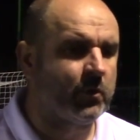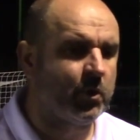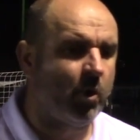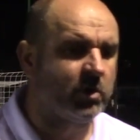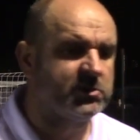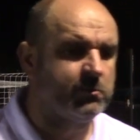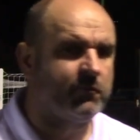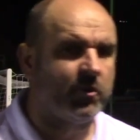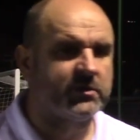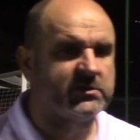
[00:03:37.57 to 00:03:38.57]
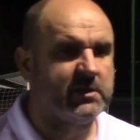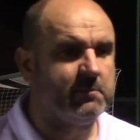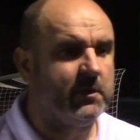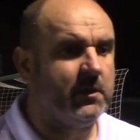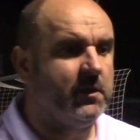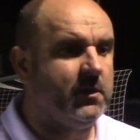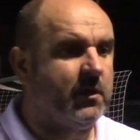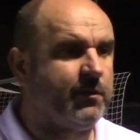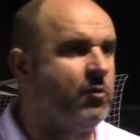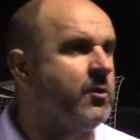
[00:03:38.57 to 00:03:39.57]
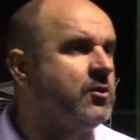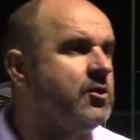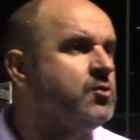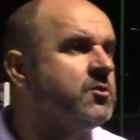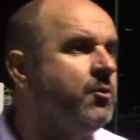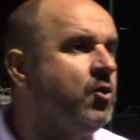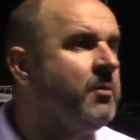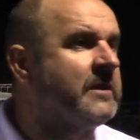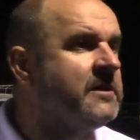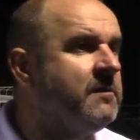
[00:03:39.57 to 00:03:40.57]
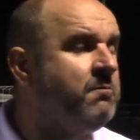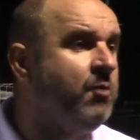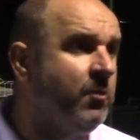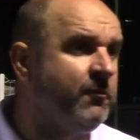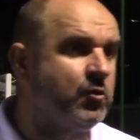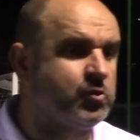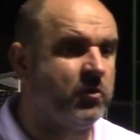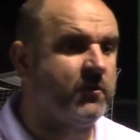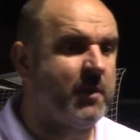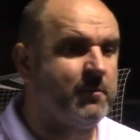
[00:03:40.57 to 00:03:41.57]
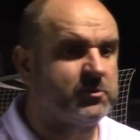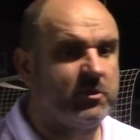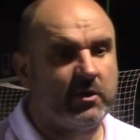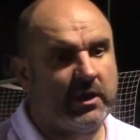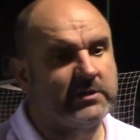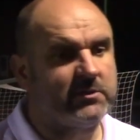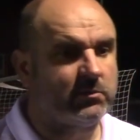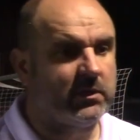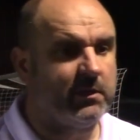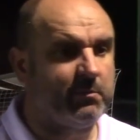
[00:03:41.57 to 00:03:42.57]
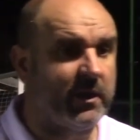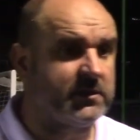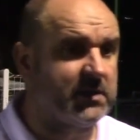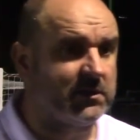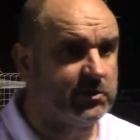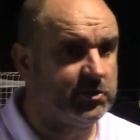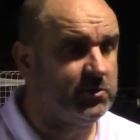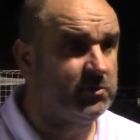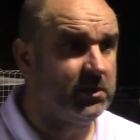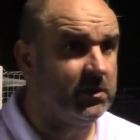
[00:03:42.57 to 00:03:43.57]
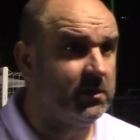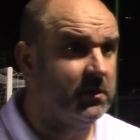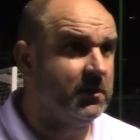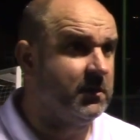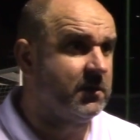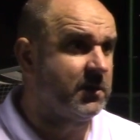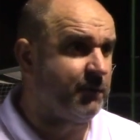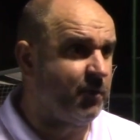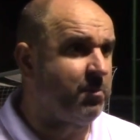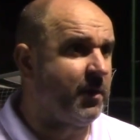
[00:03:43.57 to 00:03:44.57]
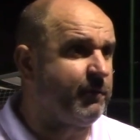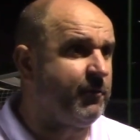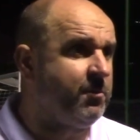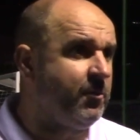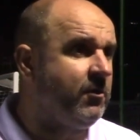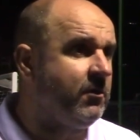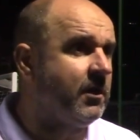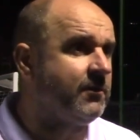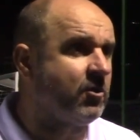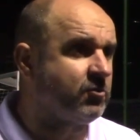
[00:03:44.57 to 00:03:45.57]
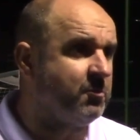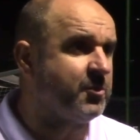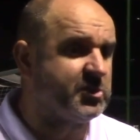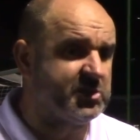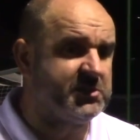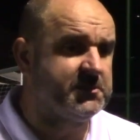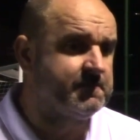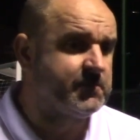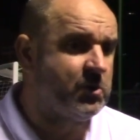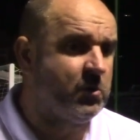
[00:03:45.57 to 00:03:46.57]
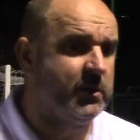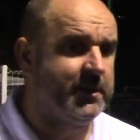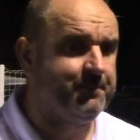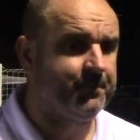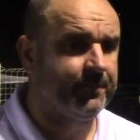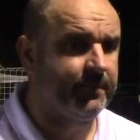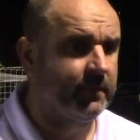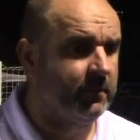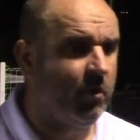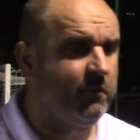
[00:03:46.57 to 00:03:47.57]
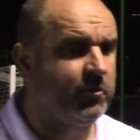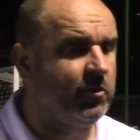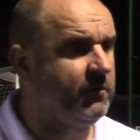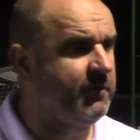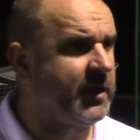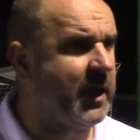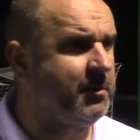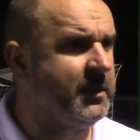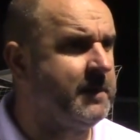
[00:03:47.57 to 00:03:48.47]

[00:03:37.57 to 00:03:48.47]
quality that we've got in the team, I thought we could have used the ball better. But we've also got to remember there's a lot of lads out there played Saturday, Tuesday that have not played football and not done pre-season. So overall, very happy.